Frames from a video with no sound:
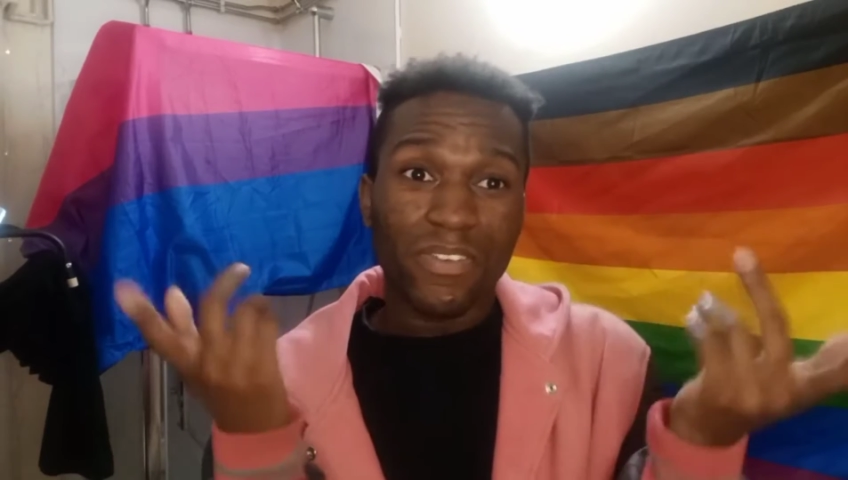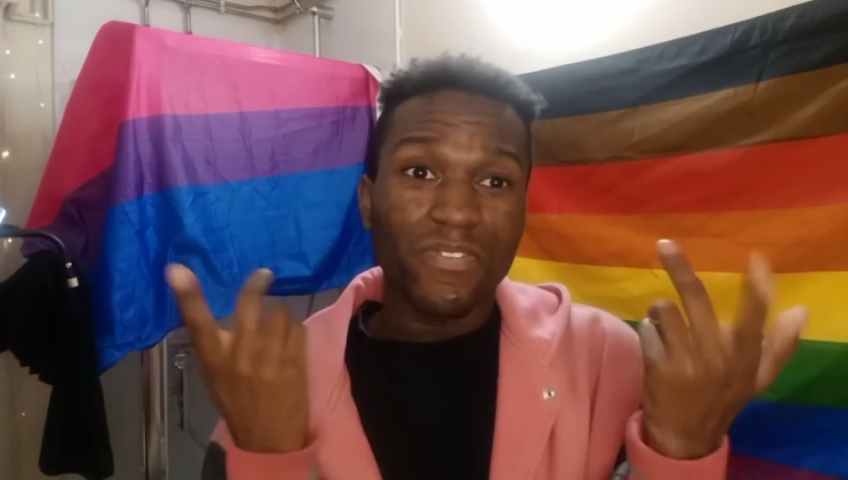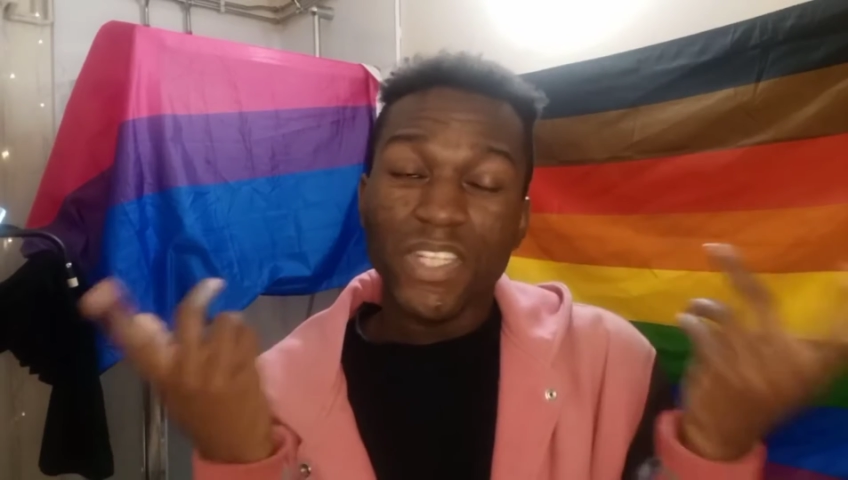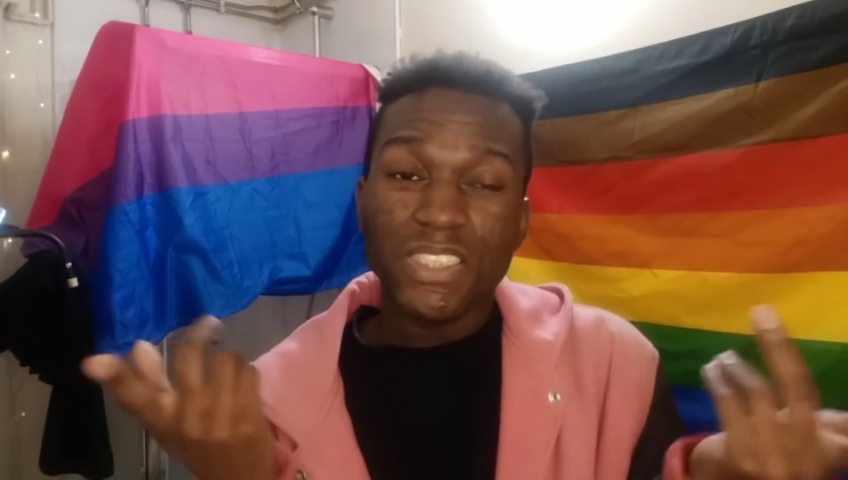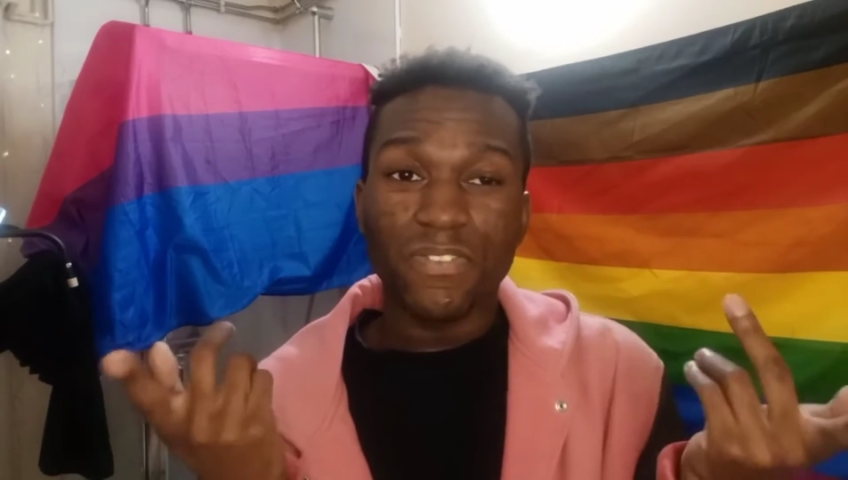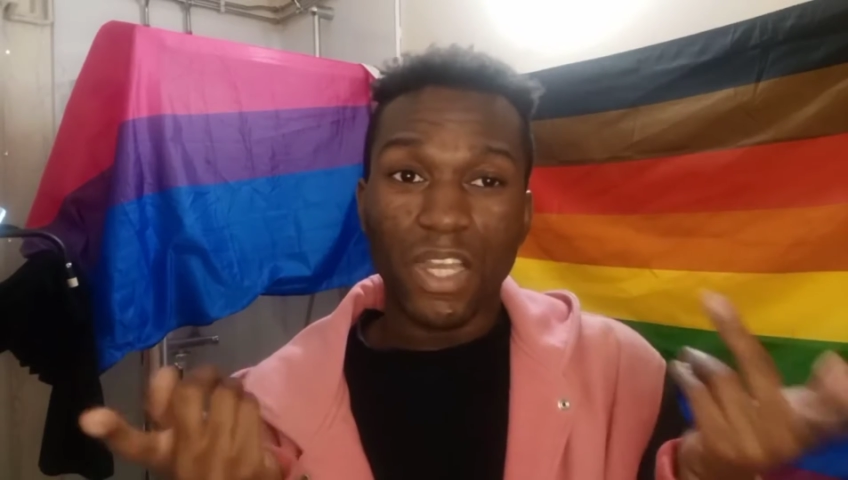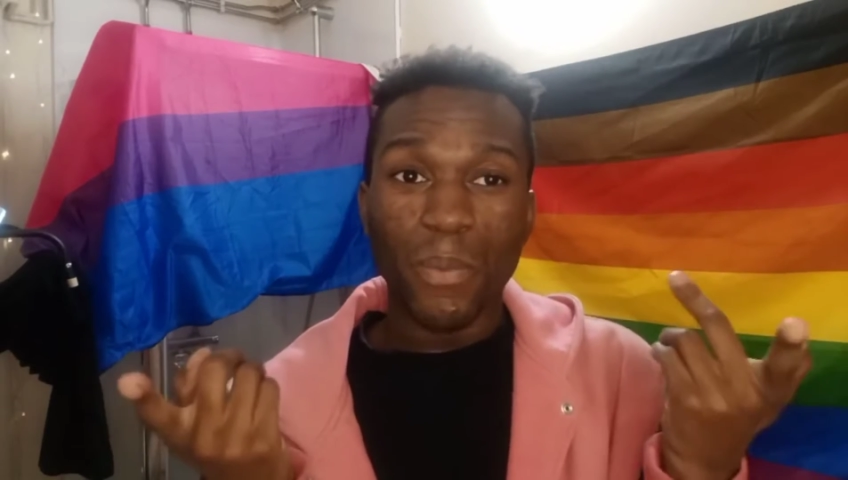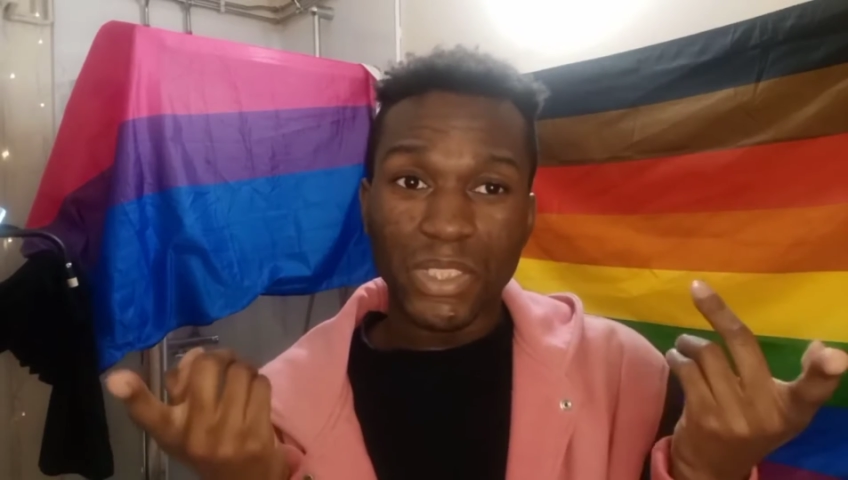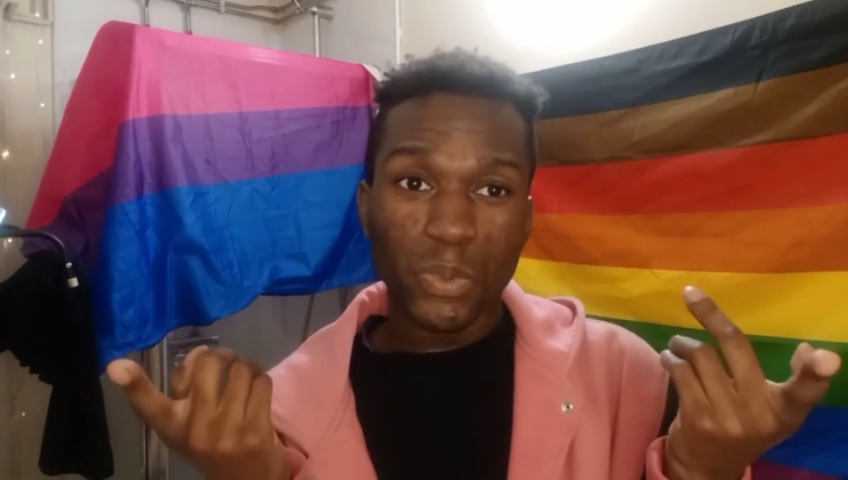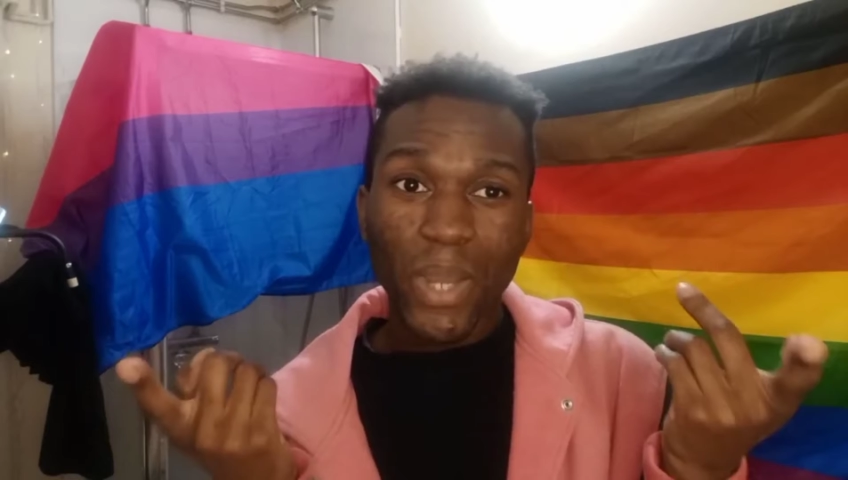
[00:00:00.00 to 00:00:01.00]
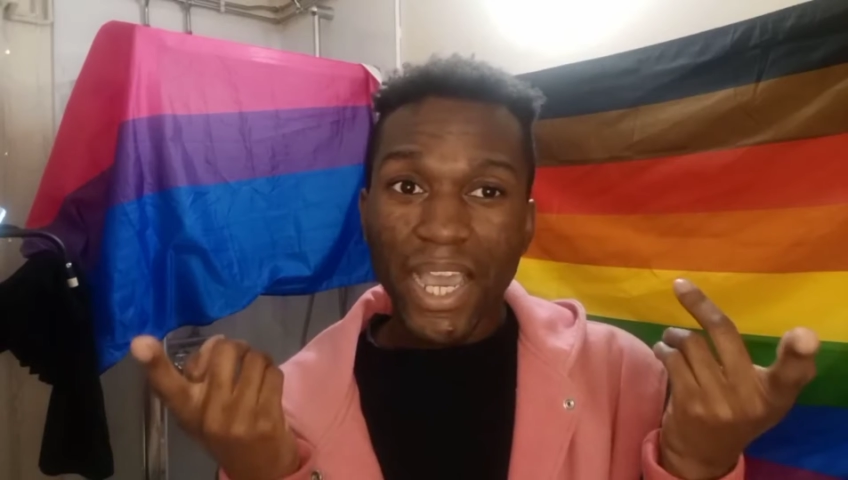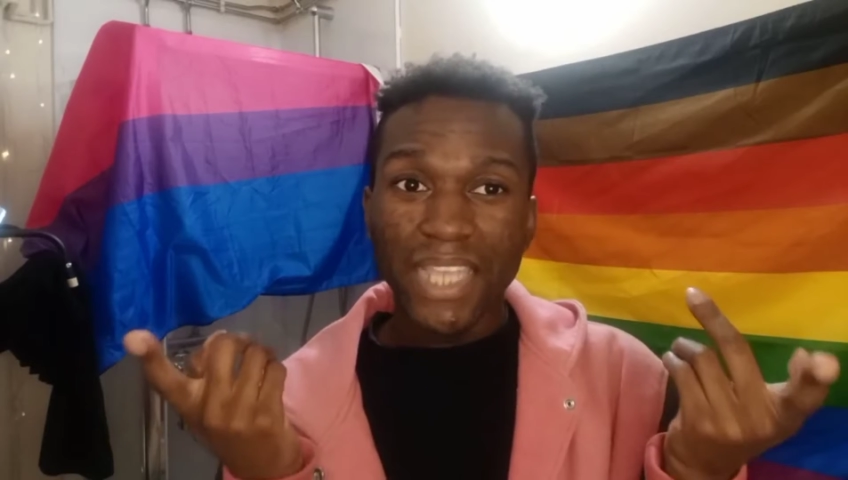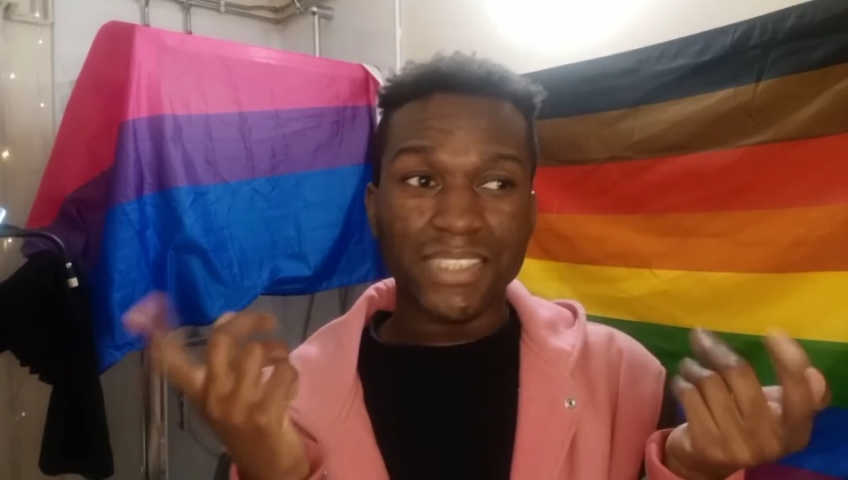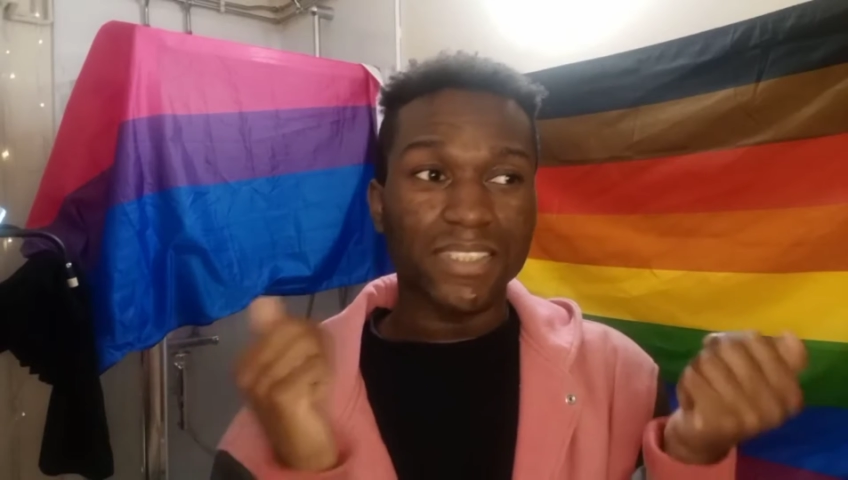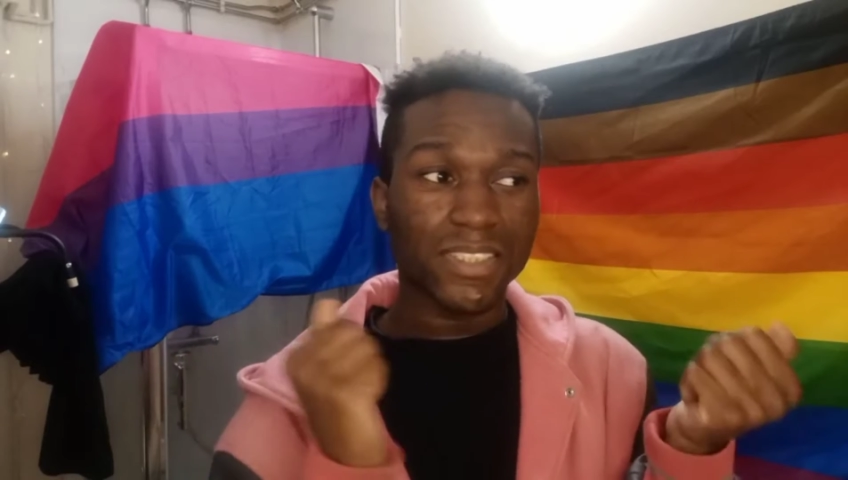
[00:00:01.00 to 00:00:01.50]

first of all, I went twice,